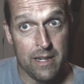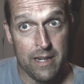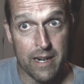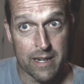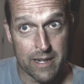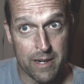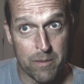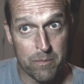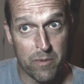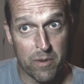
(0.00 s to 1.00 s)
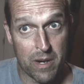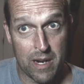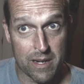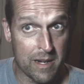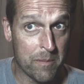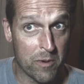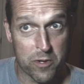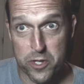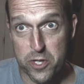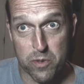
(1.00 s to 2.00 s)

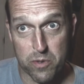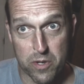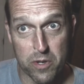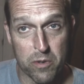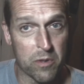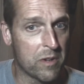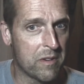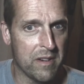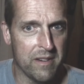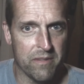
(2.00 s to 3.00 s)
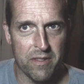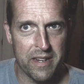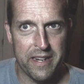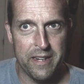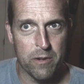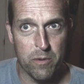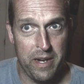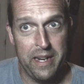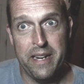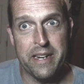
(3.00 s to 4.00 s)
commercial cooler of
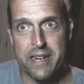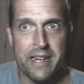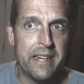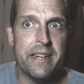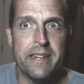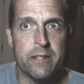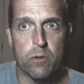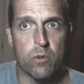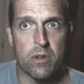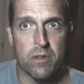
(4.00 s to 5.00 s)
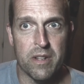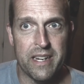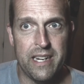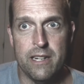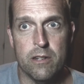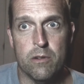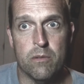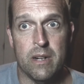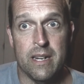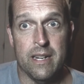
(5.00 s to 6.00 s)
any kind, or
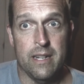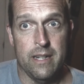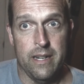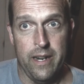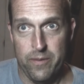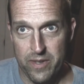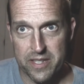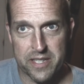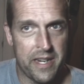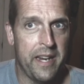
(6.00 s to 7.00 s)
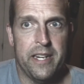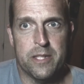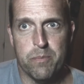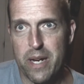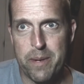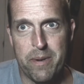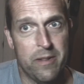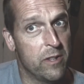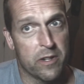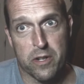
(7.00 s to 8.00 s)
in this case maybe
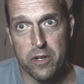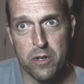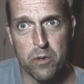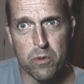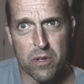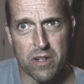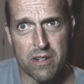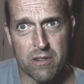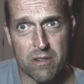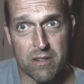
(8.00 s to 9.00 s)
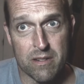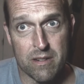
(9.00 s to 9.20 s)
the cooler